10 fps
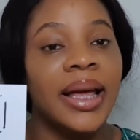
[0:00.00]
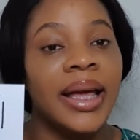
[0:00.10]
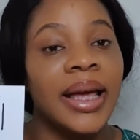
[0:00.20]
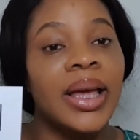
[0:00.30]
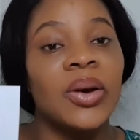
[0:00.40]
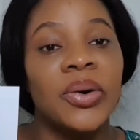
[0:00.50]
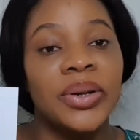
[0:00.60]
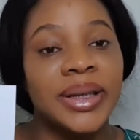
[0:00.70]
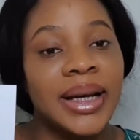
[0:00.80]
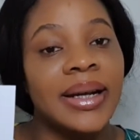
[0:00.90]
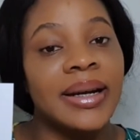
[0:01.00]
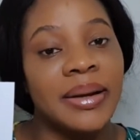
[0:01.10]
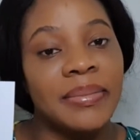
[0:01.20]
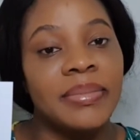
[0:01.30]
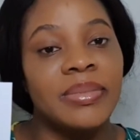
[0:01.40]

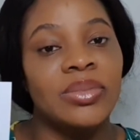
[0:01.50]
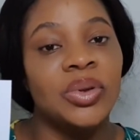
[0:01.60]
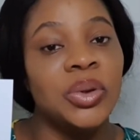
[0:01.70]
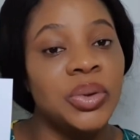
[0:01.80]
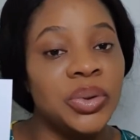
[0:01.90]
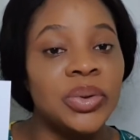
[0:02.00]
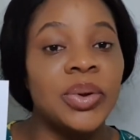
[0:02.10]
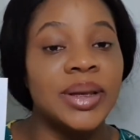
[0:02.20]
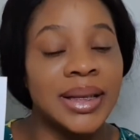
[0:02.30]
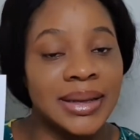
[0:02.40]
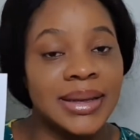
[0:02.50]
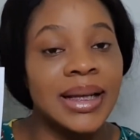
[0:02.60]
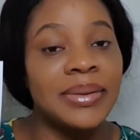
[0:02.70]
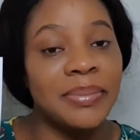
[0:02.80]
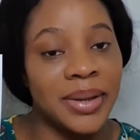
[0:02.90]
Ihotaram. Do you
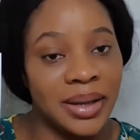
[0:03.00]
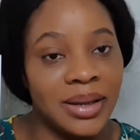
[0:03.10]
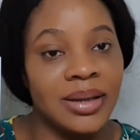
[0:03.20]
understand me?